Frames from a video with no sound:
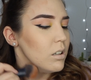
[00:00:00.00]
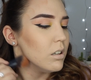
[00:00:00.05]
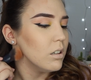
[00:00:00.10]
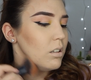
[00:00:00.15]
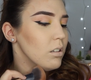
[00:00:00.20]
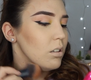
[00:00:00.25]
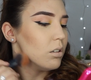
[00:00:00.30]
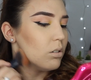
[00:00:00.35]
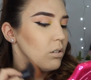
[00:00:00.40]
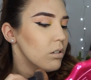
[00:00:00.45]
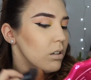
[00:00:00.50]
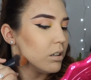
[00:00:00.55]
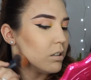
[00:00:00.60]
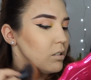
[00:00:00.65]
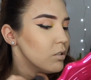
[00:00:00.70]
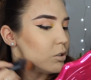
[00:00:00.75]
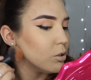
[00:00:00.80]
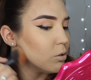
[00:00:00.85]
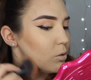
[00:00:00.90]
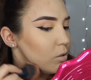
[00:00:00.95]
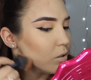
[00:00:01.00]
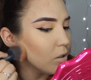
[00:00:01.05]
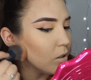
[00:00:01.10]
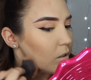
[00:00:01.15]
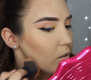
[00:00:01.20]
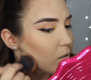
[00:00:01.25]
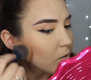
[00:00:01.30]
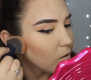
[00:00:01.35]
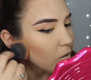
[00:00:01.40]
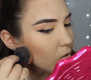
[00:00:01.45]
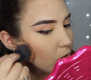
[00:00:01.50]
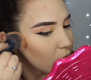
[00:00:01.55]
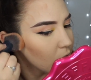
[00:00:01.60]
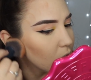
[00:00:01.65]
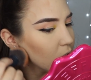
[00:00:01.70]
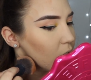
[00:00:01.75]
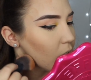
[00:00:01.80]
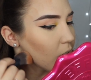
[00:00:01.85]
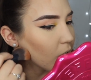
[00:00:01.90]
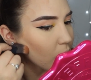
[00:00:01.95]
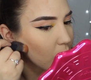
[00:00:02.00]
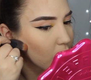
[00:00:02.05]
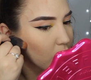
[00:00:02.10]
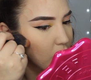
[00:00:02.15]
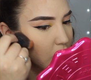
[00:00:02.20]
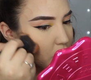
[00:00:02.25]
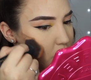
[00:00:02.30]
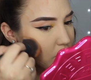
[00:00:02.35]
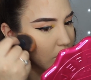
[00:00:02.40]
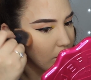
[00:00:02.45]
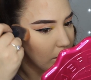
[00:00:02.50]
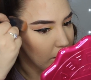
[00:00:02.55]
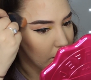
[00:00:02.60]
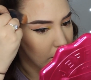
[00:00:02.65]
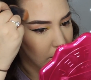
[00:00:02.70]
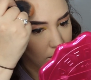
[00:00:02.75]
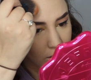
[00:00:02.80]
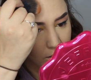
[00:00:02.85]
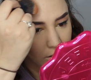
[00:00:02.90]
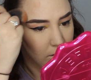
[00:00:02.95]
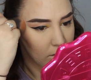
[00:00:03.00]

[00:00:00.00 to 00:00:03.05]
along her jawline. So she does like a 3.